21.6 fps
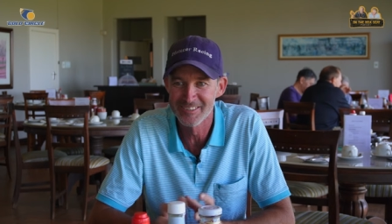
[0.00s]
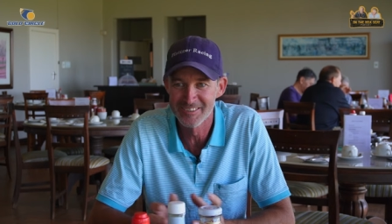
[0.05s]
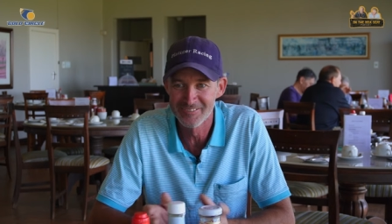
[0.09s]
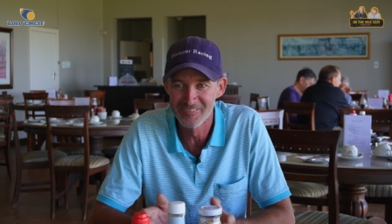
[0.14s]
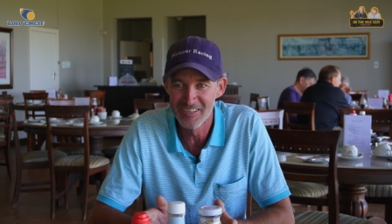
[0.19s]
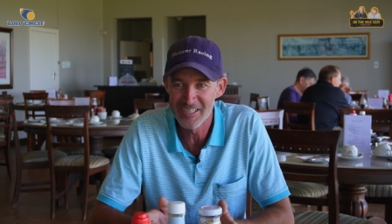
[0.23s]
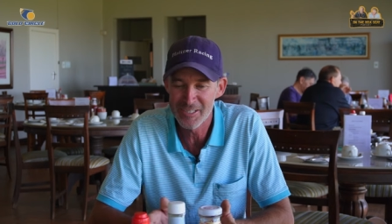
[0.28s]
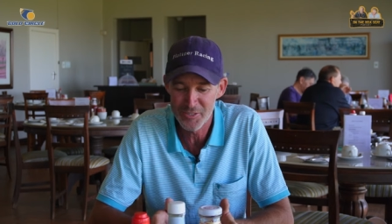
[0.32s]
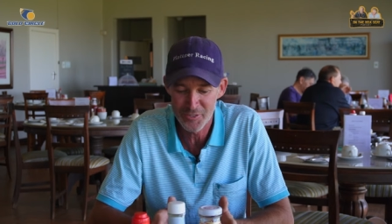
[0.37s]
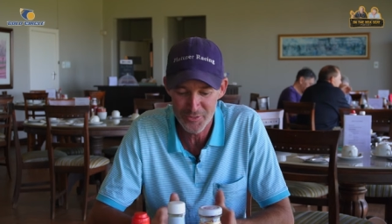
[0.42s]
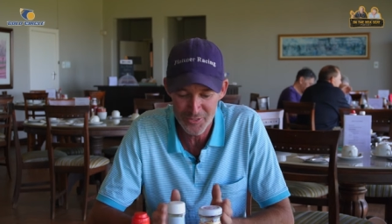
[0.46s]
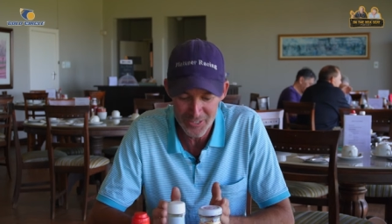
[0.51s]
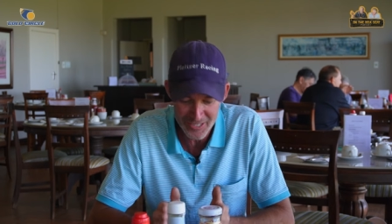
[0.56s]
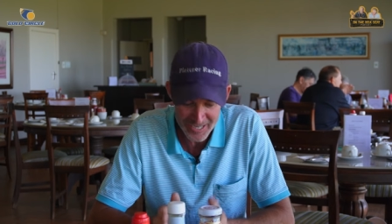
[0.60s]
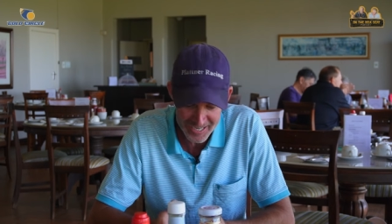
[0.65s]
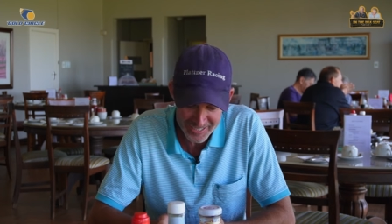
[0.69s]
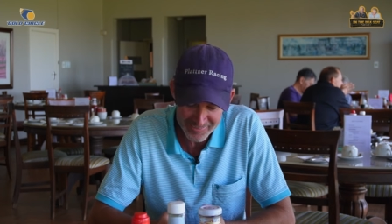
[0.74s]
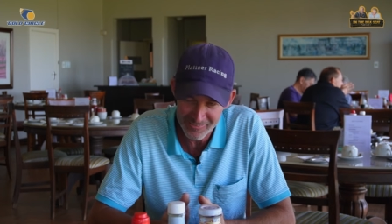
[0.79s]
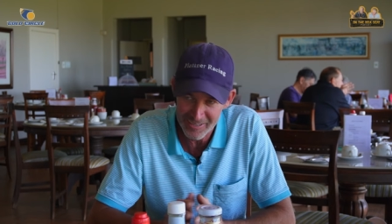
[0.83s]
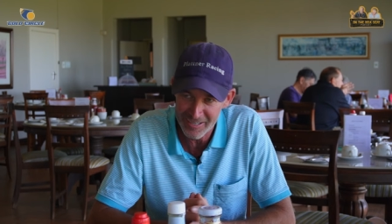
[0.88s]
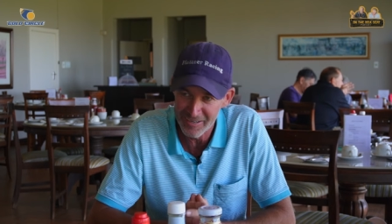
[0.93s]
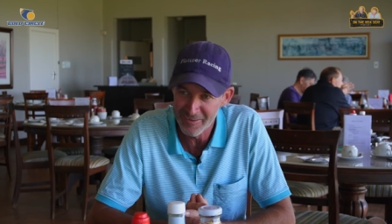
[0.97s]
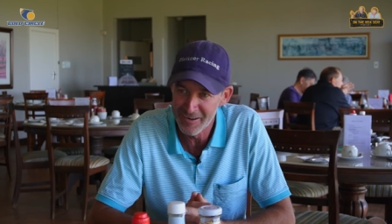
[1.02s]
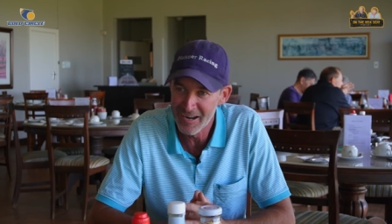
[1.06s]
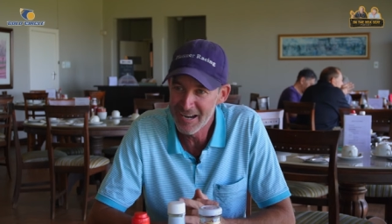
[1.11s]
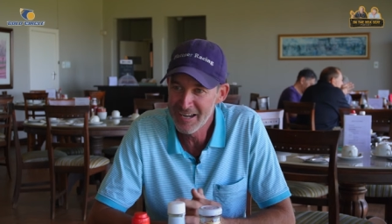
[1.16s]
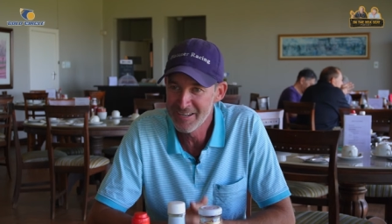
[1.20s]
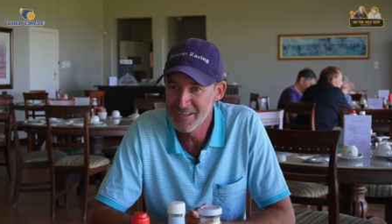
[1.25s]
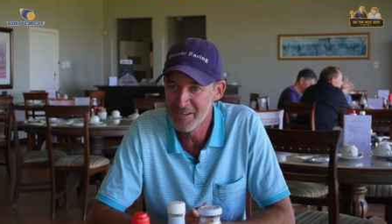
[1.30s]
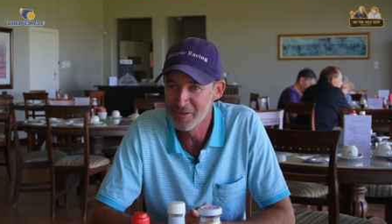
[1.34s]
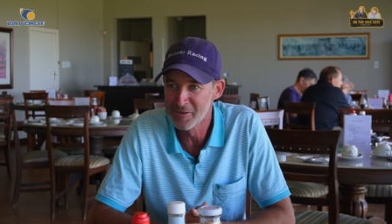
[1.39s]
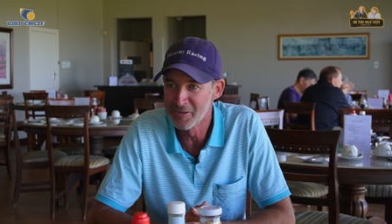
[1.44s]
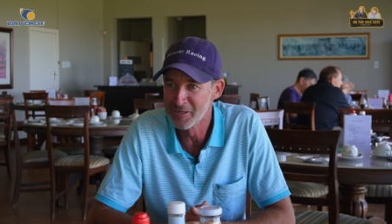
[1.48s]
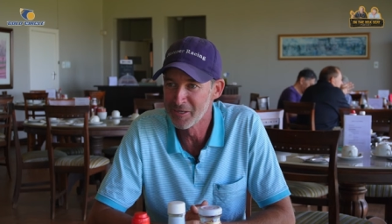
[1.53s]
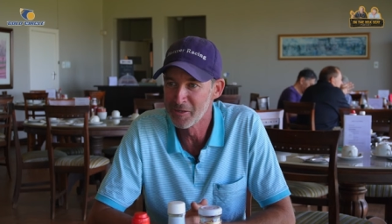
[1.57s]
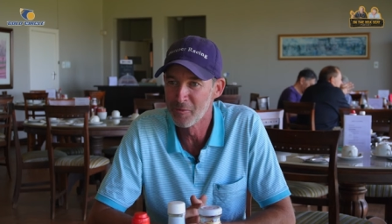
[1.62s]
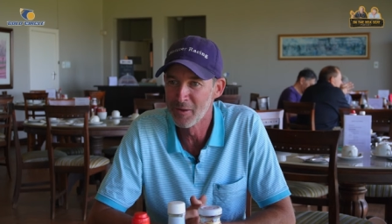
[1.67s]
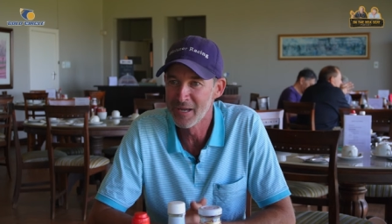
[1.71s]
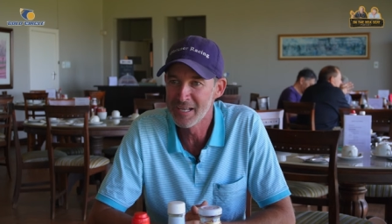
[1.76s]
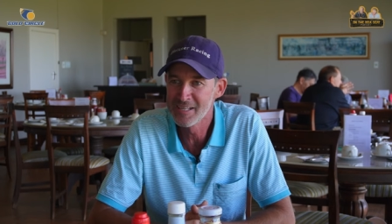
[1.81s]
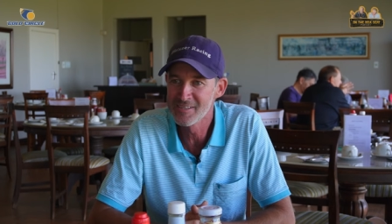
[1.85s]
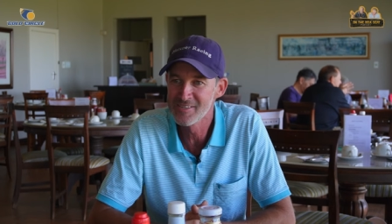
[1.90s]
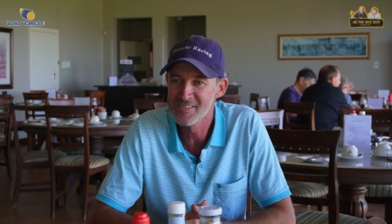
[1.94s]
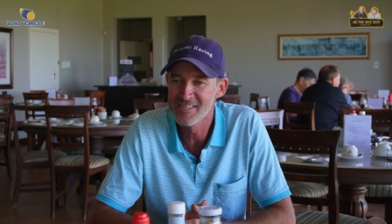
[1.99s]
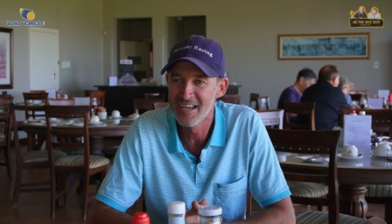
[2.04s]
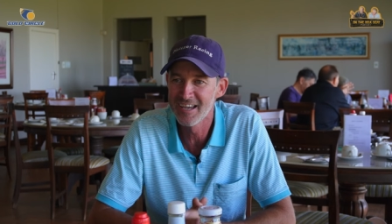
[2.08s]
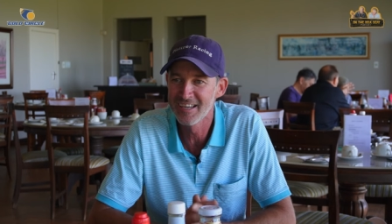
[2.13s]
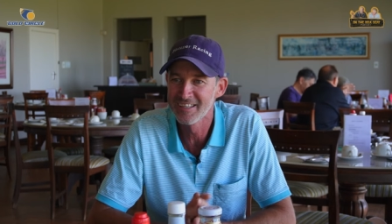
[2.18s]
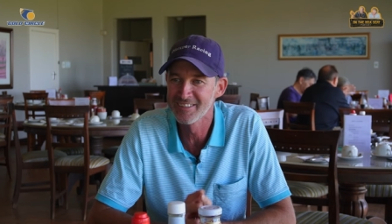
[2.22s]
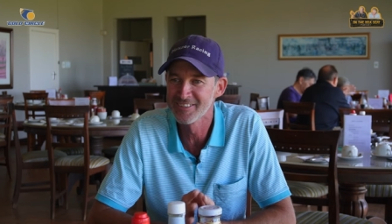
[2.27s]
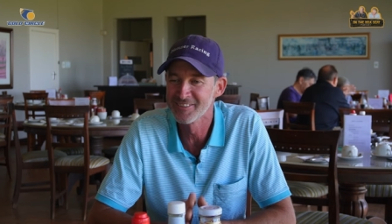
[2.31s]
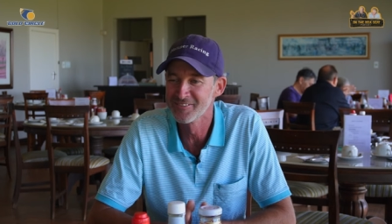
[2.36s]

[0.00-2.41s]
make sure I had my radio on a Wednesday